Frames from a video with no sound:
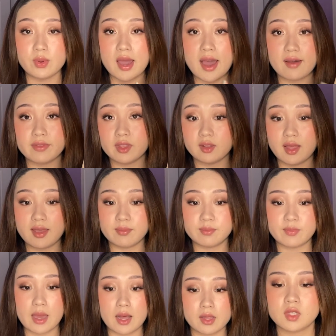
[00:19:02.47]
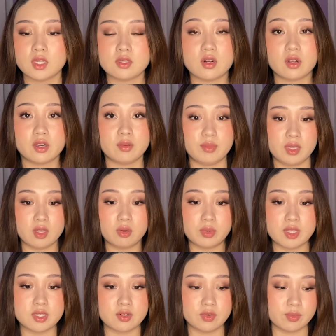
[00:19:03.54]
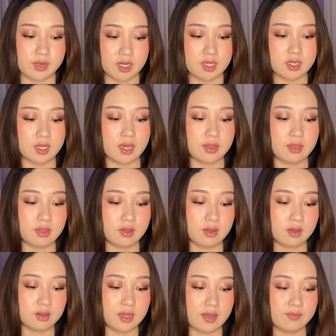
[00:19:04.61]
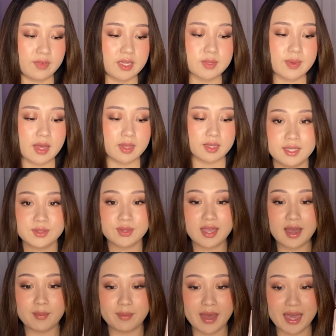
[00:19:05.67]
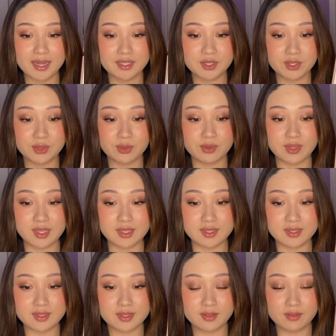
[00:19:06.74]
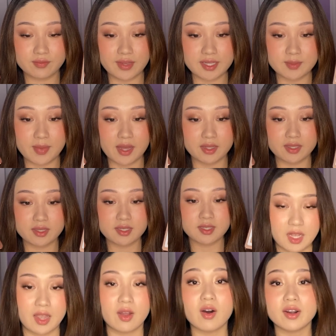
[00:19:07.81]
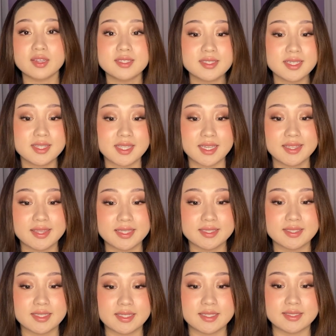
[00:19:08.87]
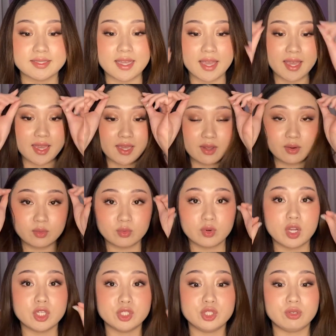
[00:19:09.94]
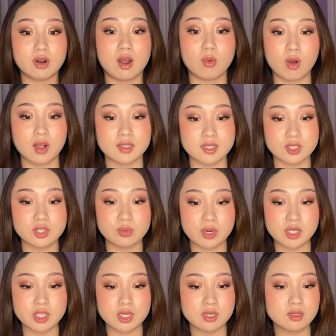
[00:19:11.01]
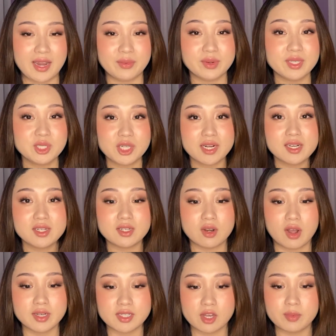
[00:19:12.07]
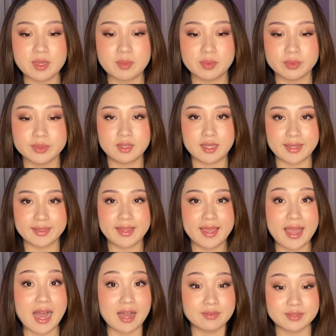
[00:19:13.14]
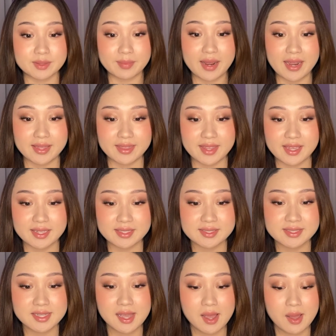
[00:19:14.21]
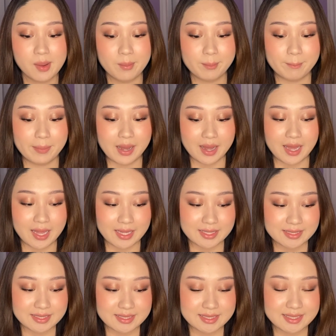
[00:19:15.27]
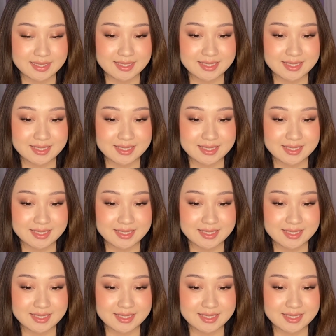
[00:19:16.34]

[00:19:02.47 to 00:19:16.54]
have the GLAM palette, it's not going to be a waste of your money to get the GLAM face palette. So yeah, back to these face palettes. I honestly think this is a run, do not walk situation. I really try to not tell people that they have to buy things, but